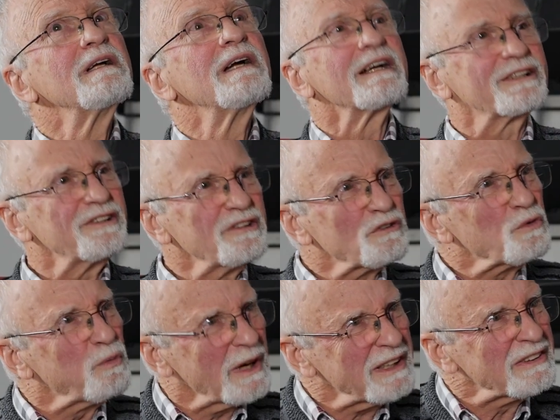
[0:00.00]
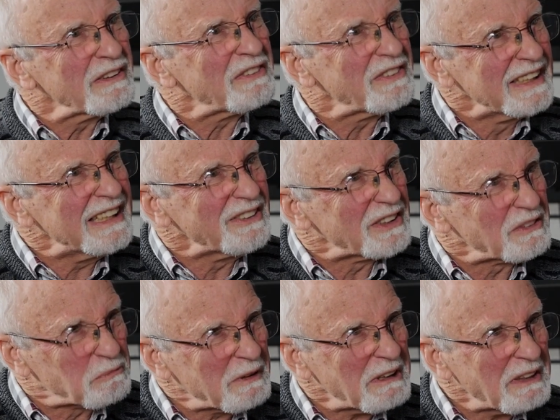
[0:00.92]
Yeah, because it's one of the things,
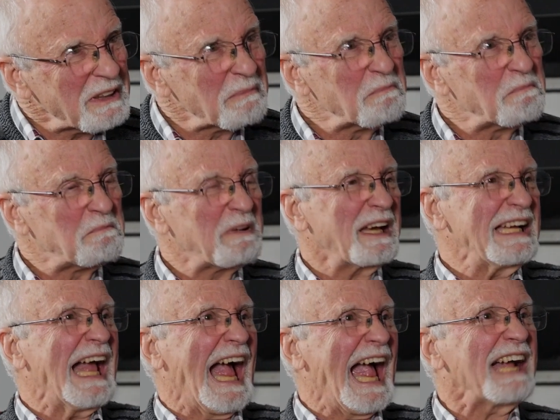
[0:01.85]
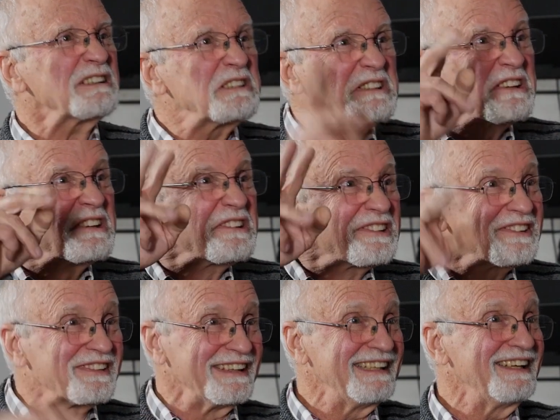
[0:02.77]
it's one of the bloody
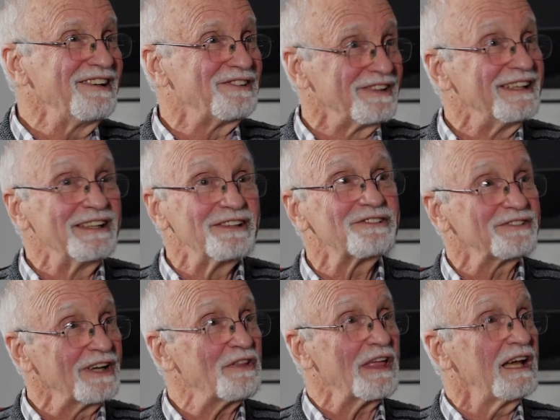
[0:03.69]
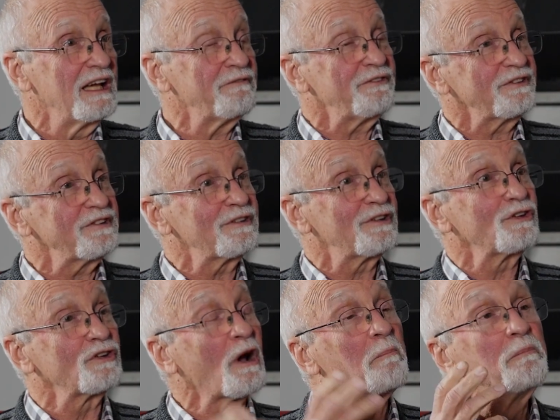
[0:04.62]
actors' things is, you know, the emphasis
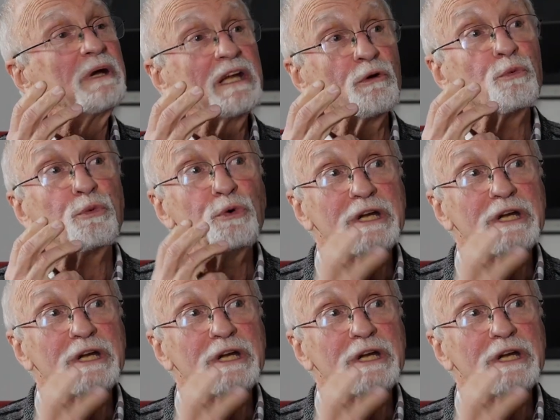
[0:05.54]
is on being